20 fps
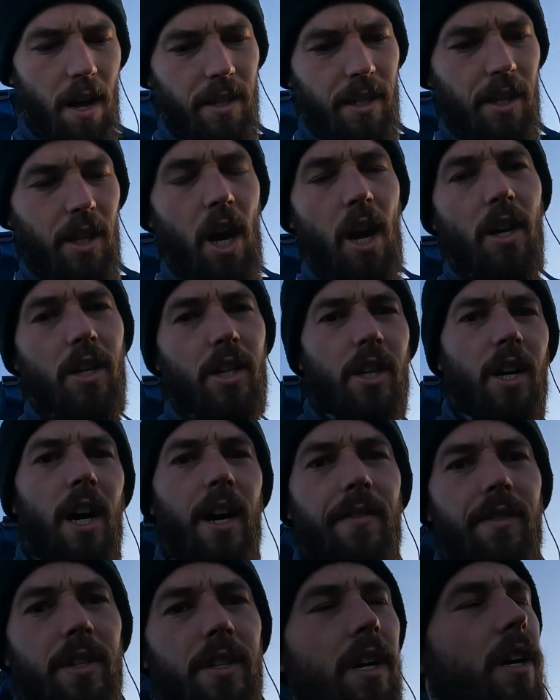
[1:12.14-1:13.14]
It's a dark
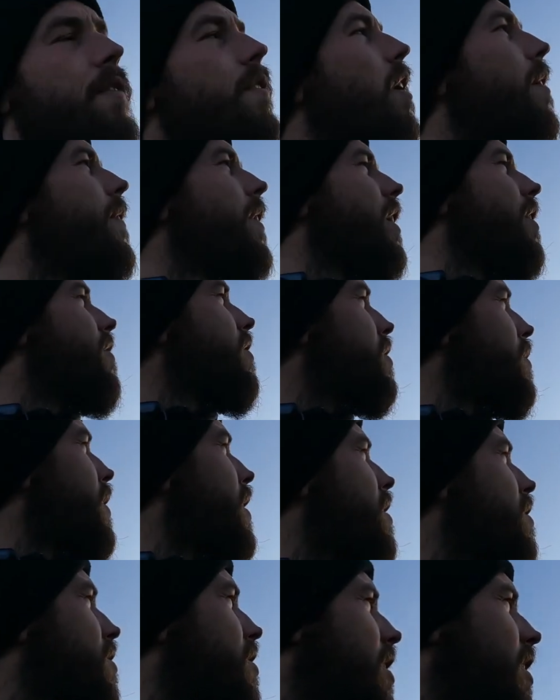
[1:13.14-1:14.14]
sky reserve up here as
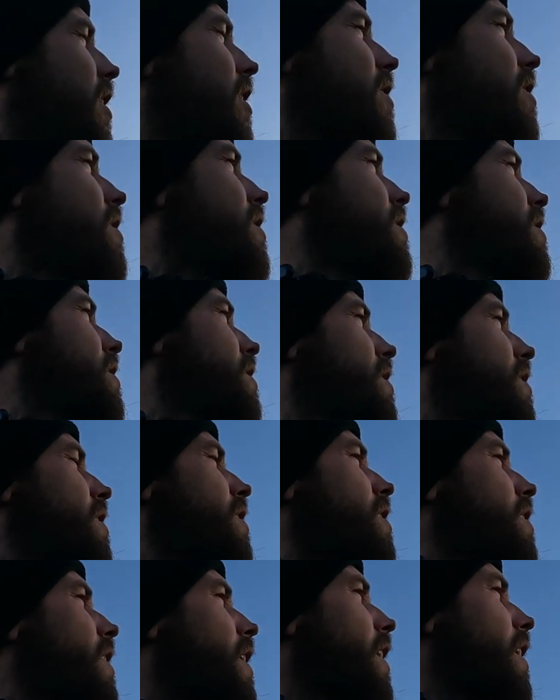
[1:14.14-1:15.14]
well, so
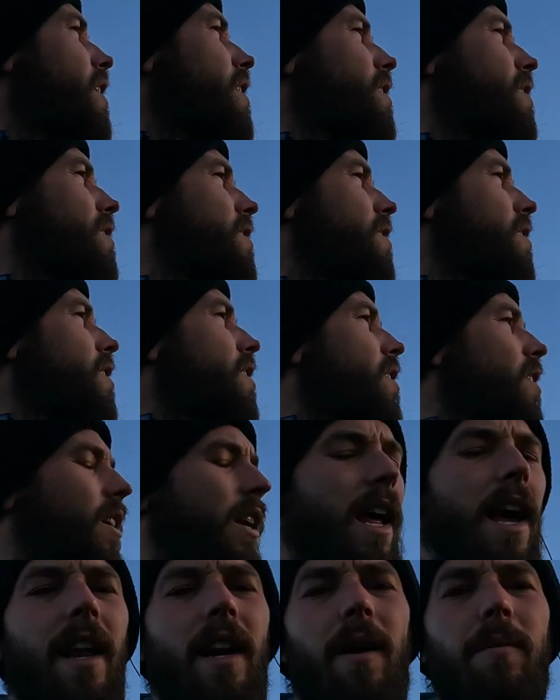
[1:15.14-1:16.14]
yeah.
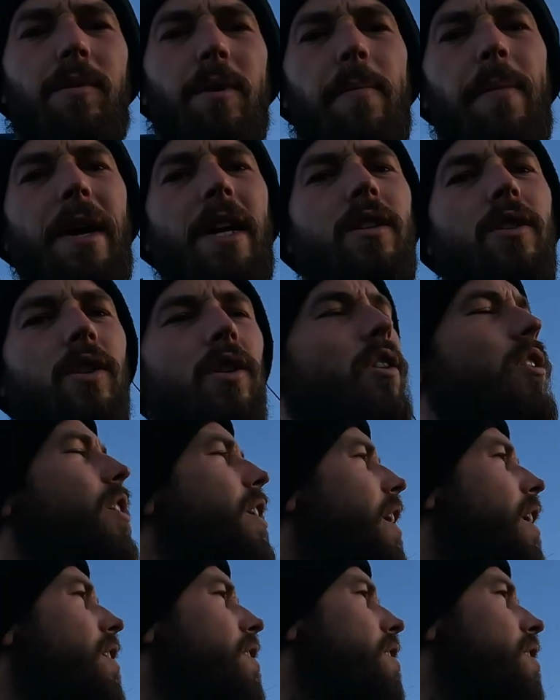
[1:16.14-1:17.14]
Gonna head up to Bignor
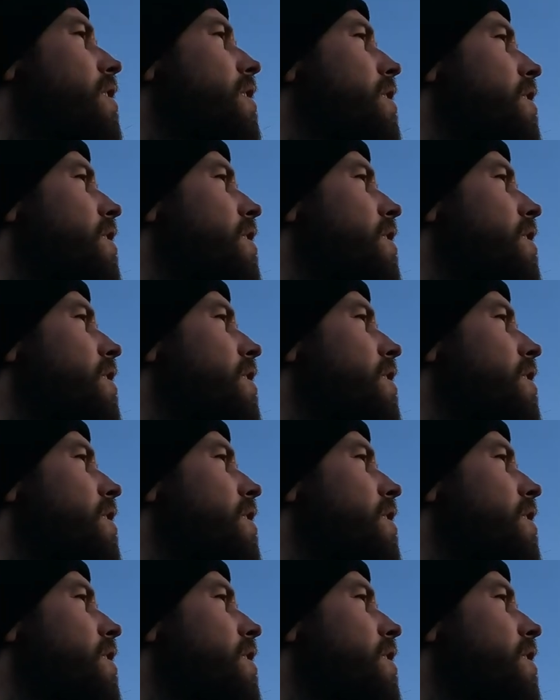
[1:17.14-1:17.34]
and then